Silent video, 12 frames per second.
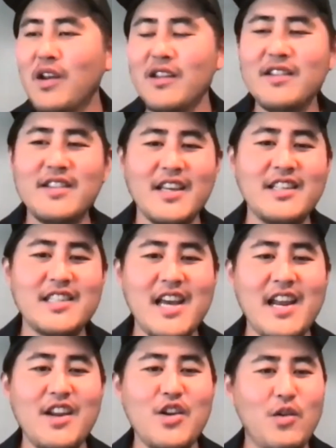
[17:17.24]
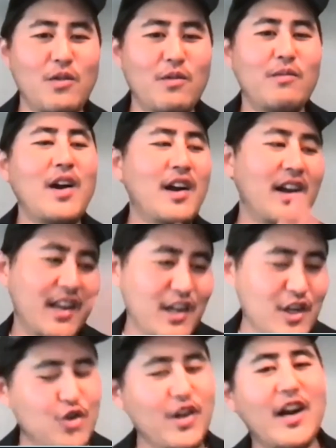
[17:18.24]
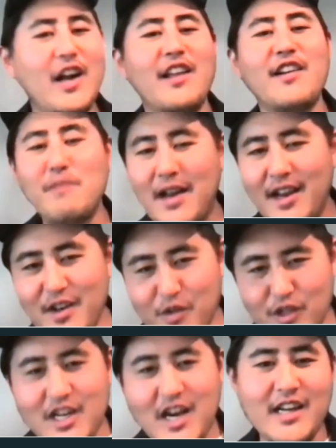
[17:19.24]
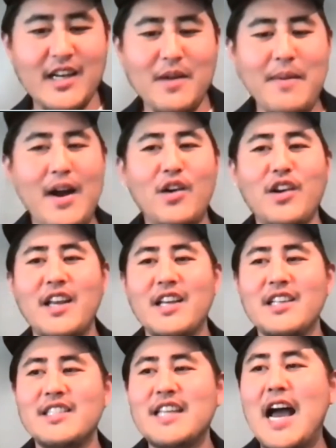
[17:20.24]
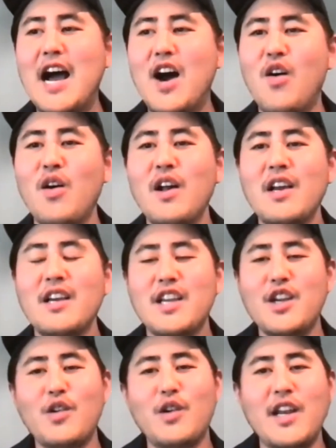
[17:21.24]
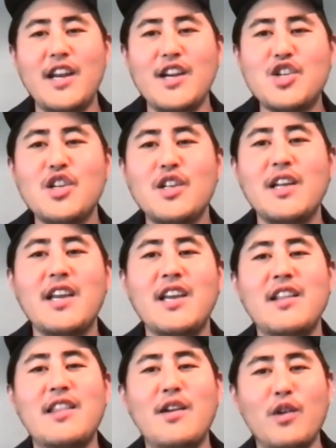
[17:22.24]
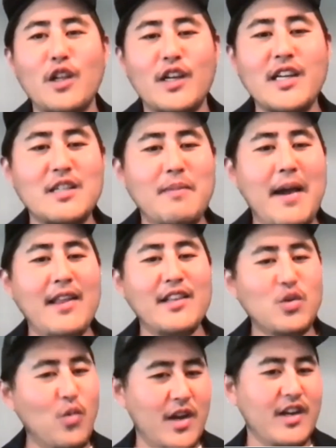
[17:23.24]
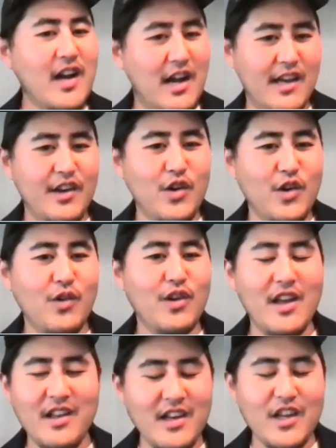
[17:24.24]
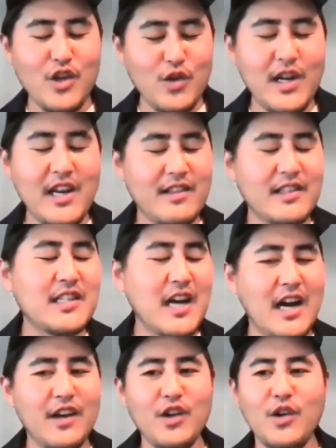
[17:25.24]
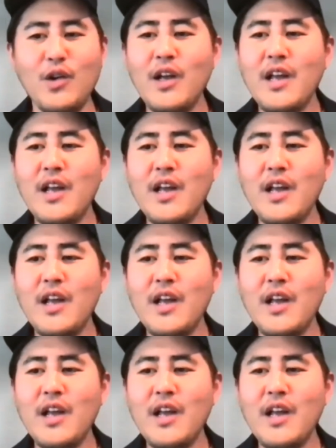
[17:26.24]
of the things that, industry colleague of mine were talking about is how, initially they were looking to buy this one condo, a unit in this condo,